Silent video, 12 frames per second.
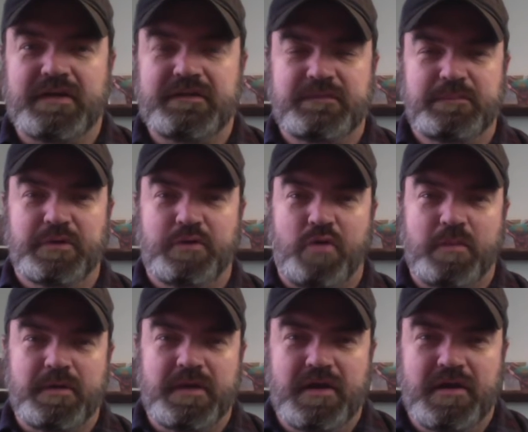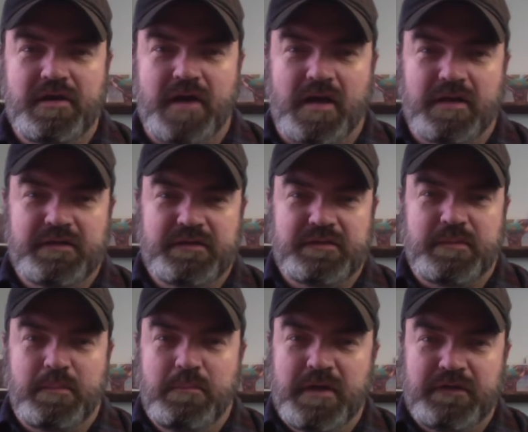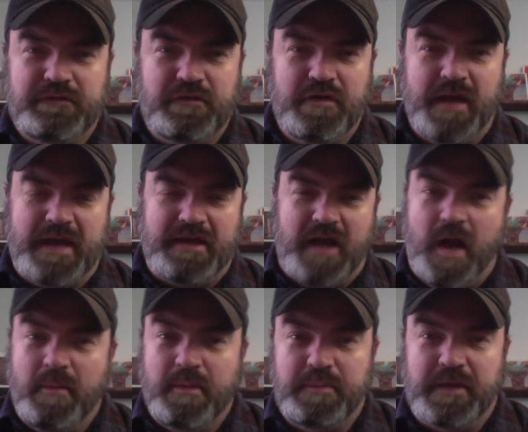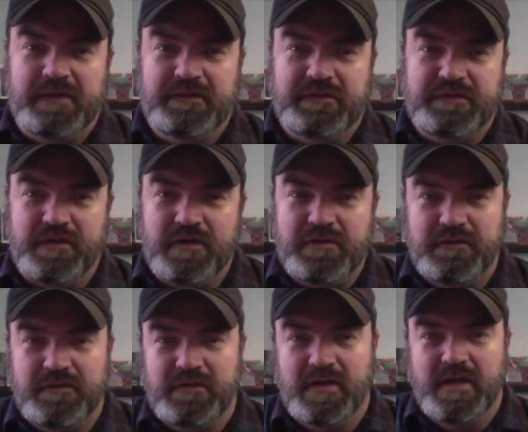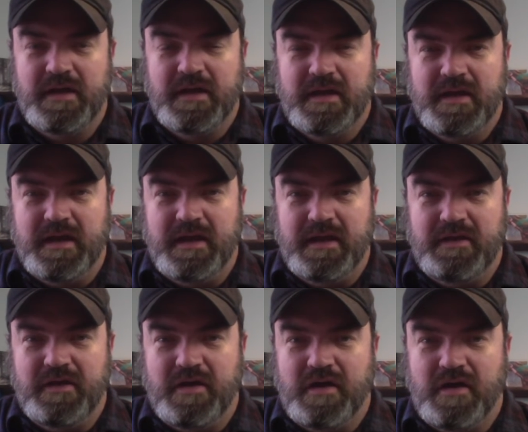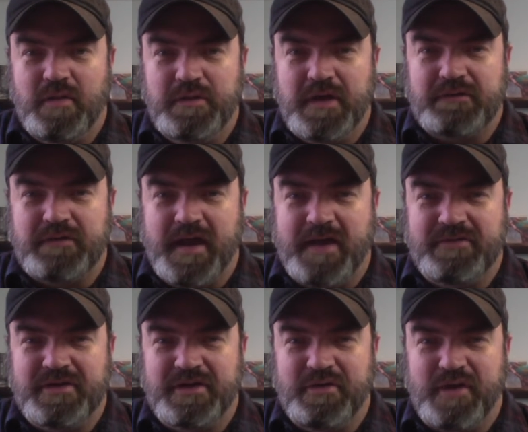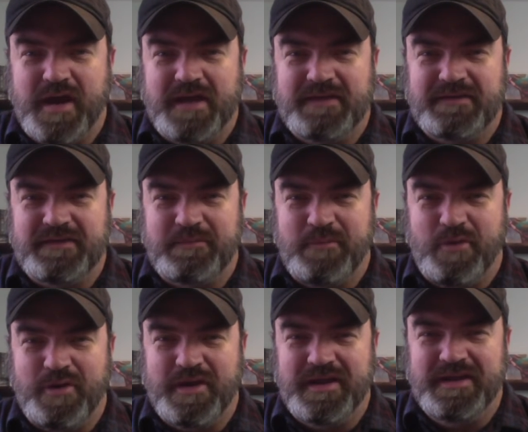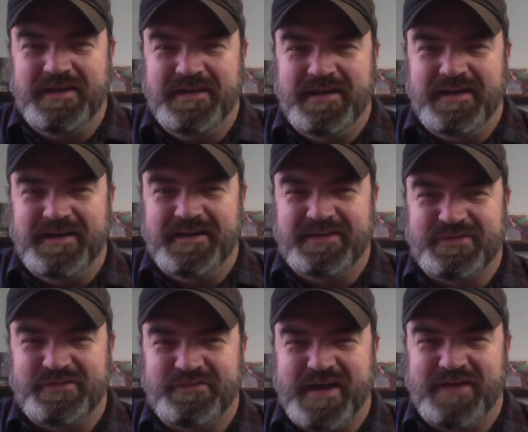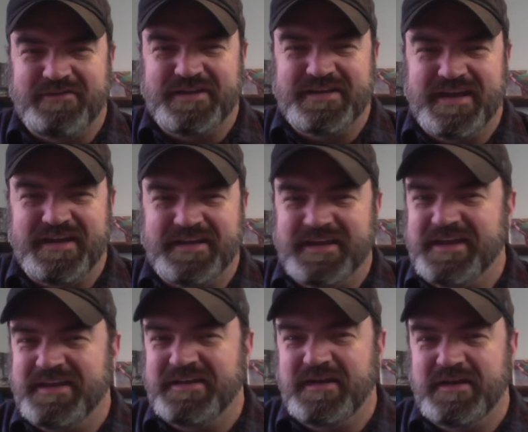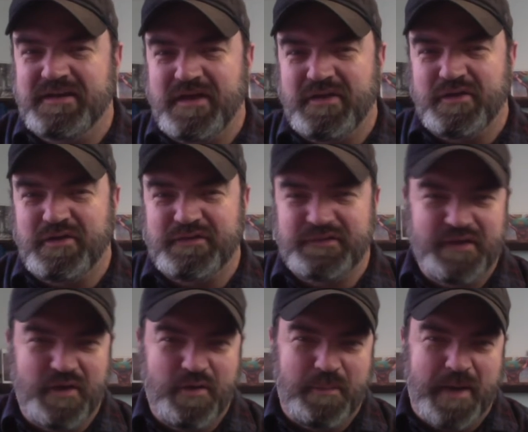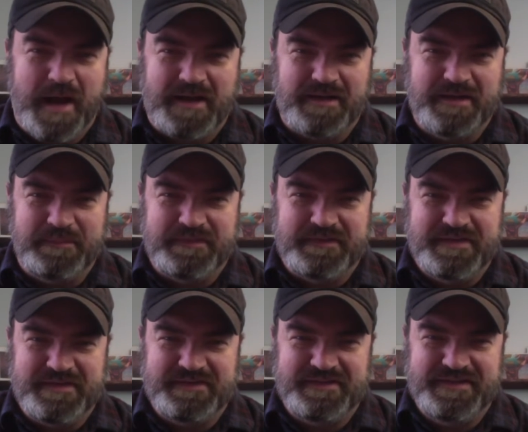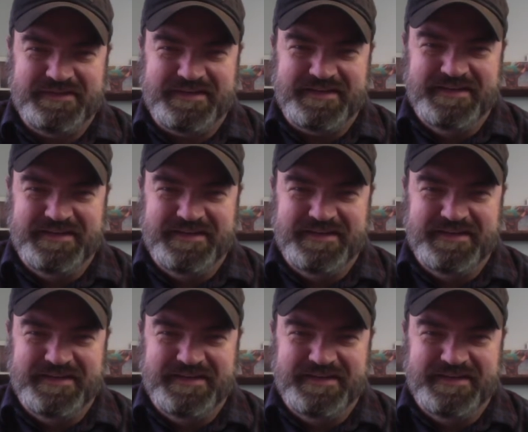Bill Corbin here, college minister at Commonplace Church, and hope you guys are having a great morning, surviving yet again another snow apocalypse this season.